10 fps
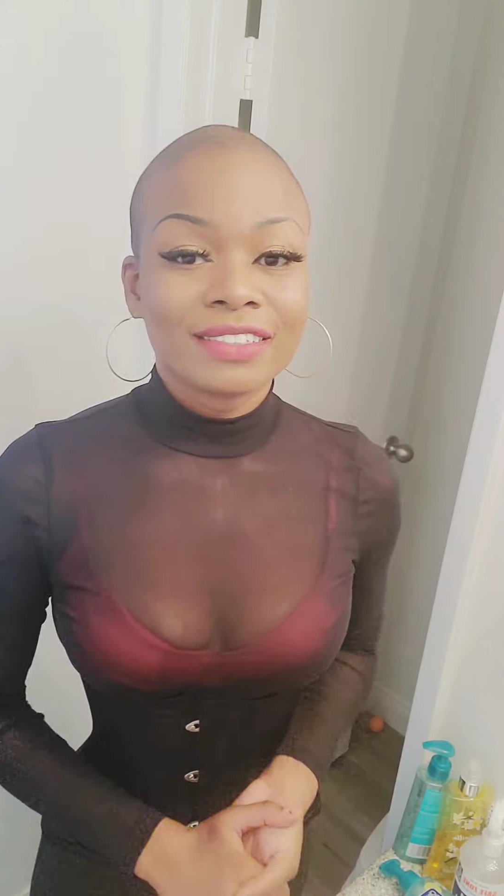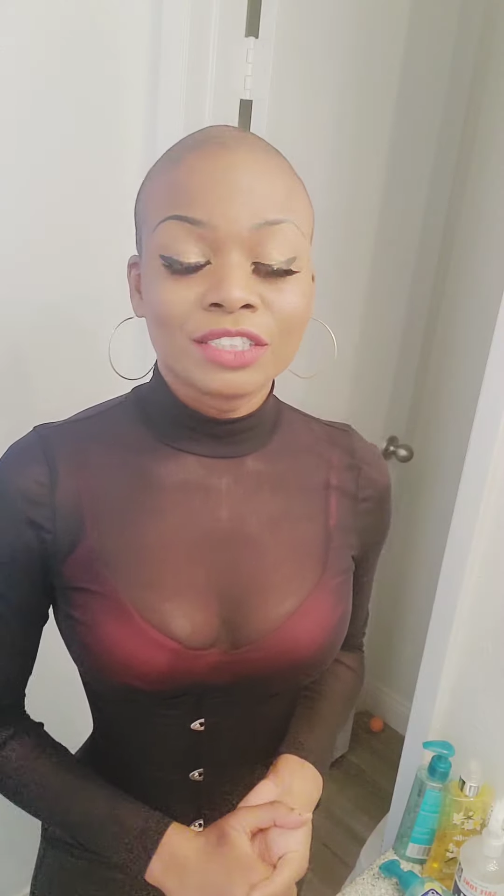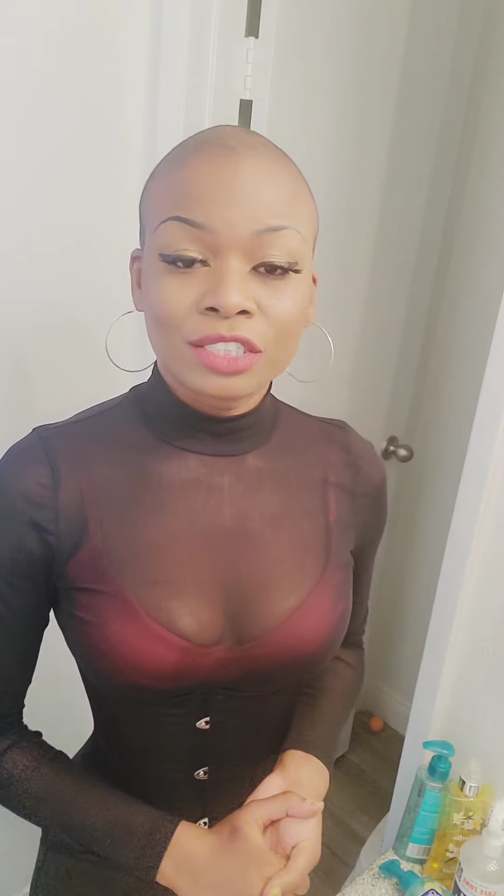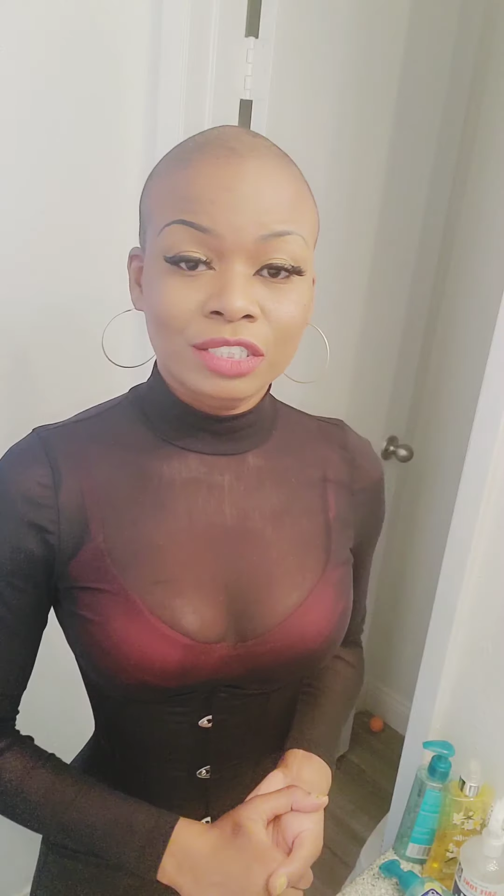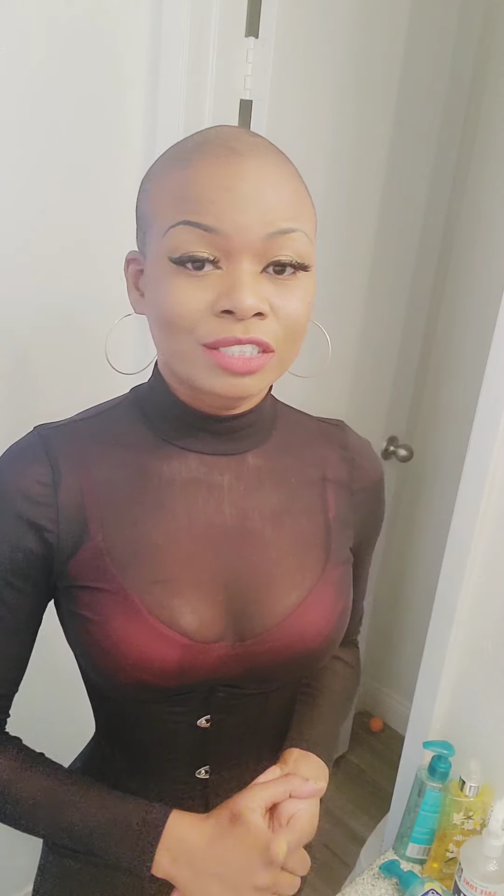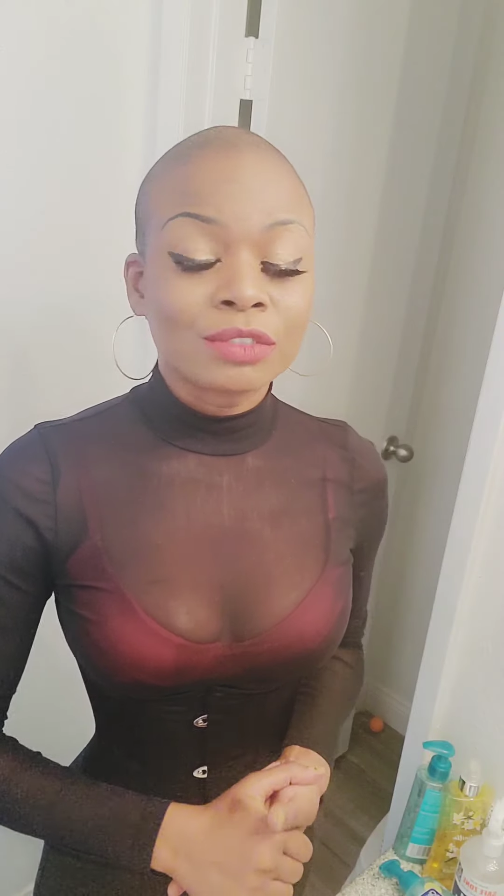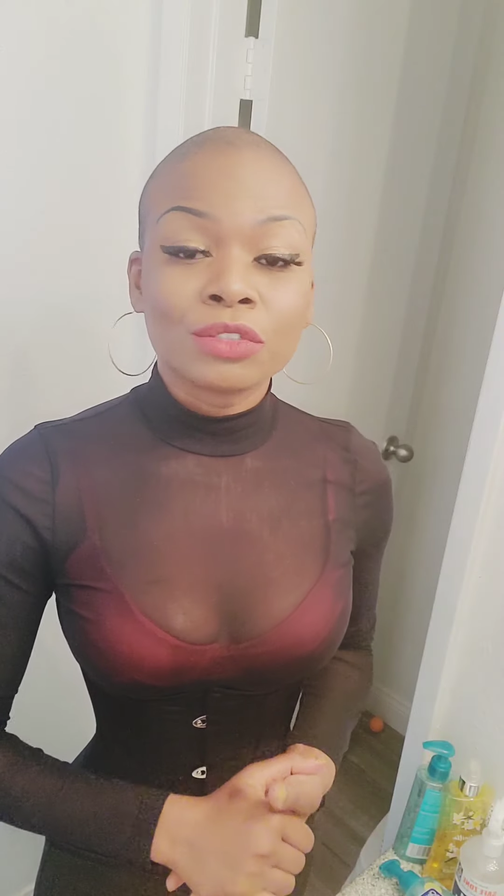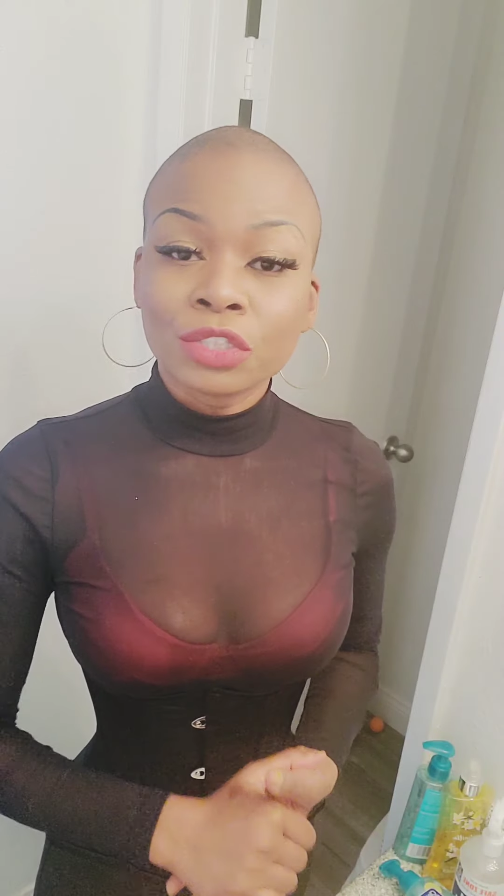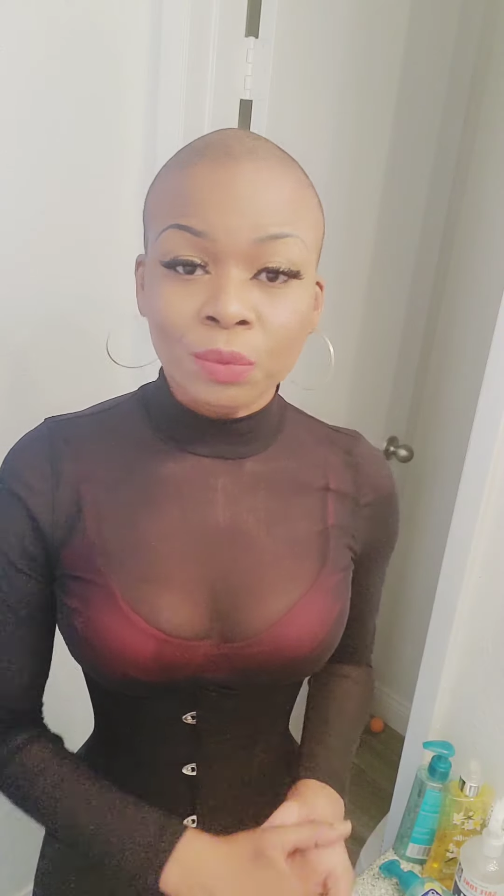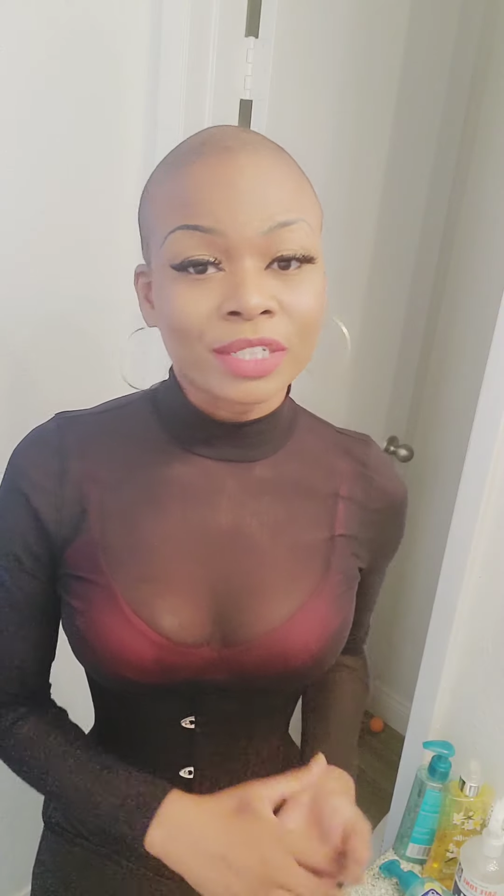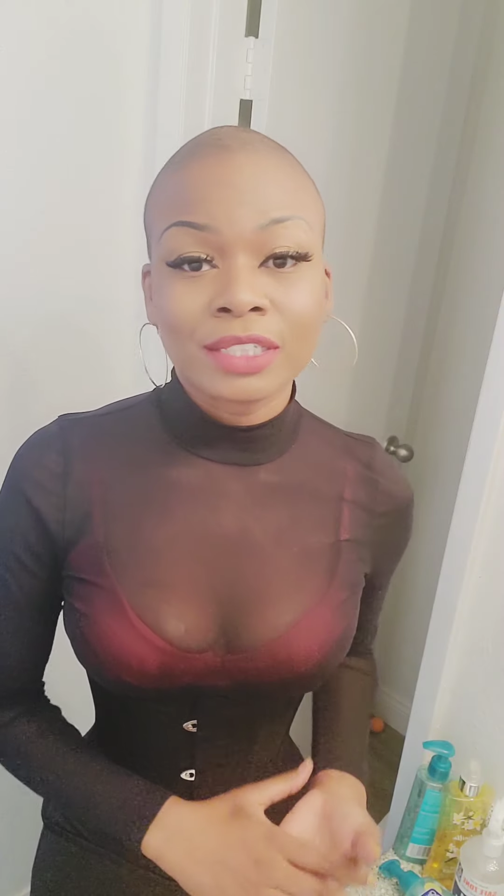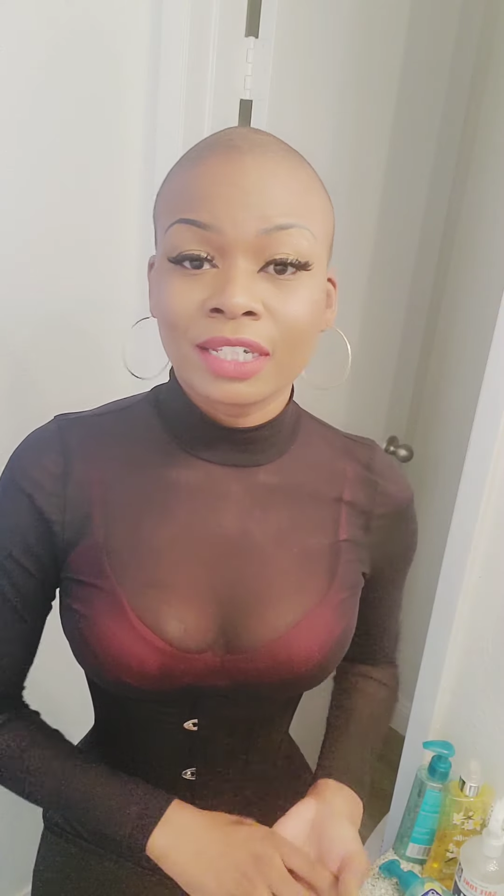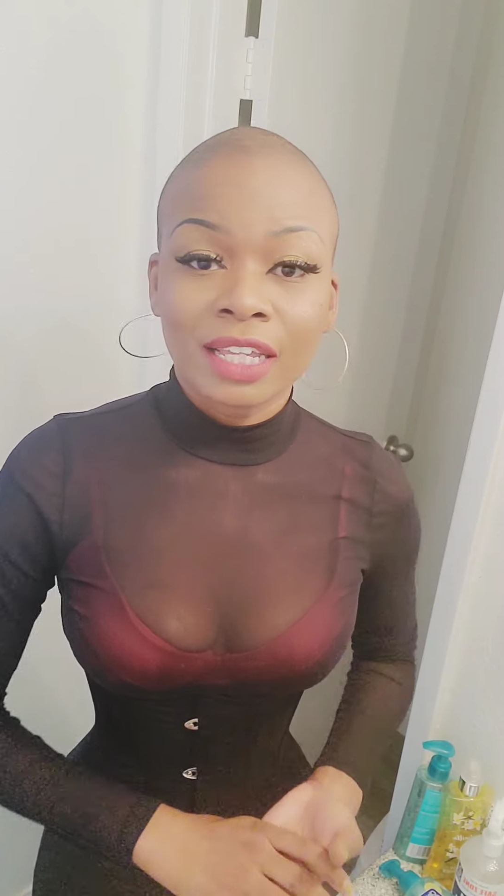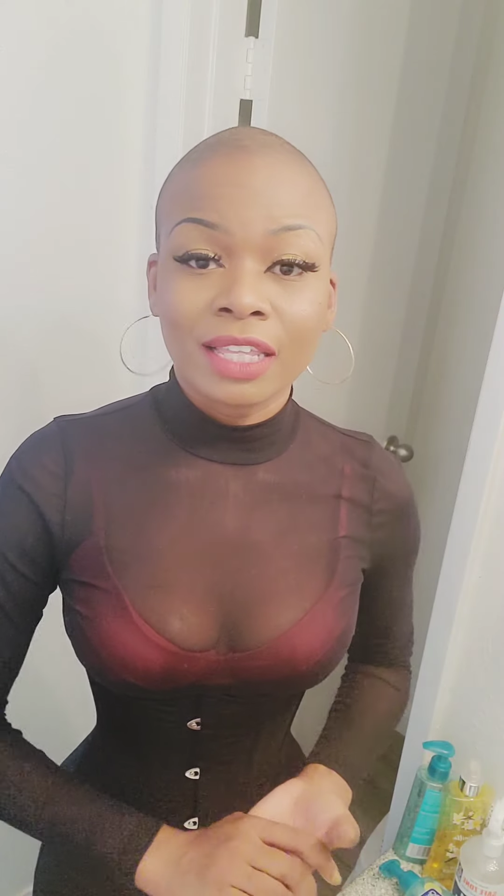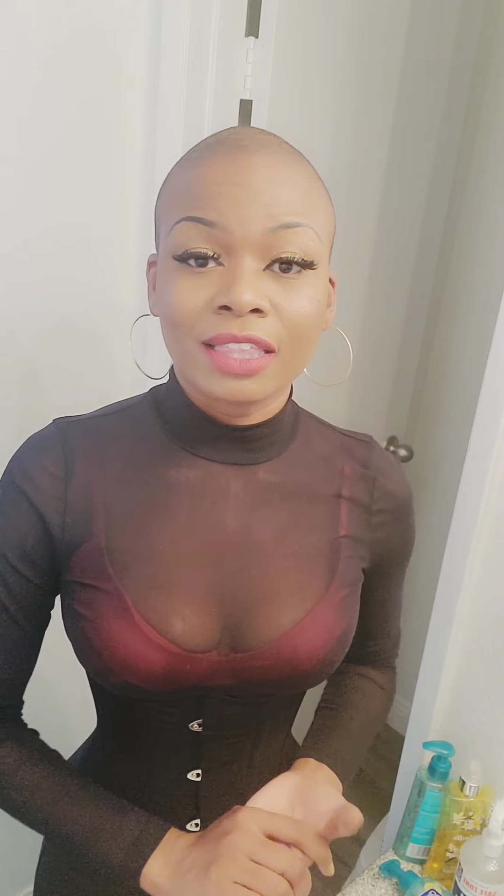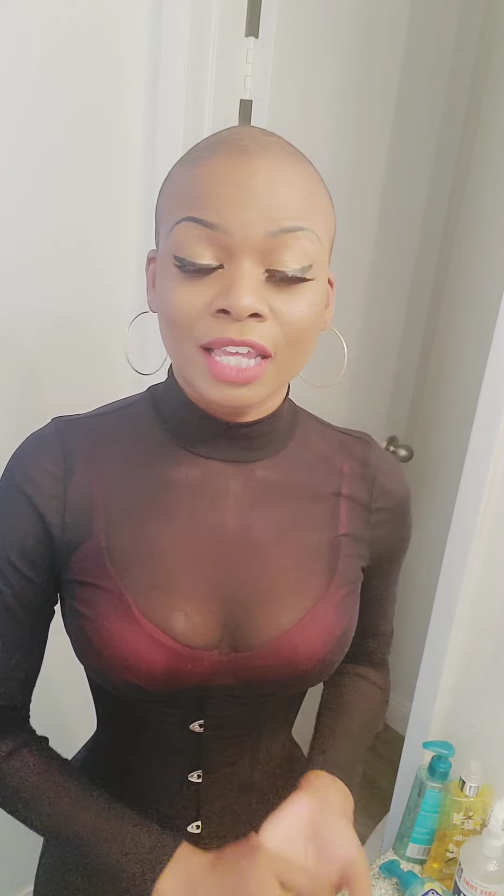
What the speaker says: just once again,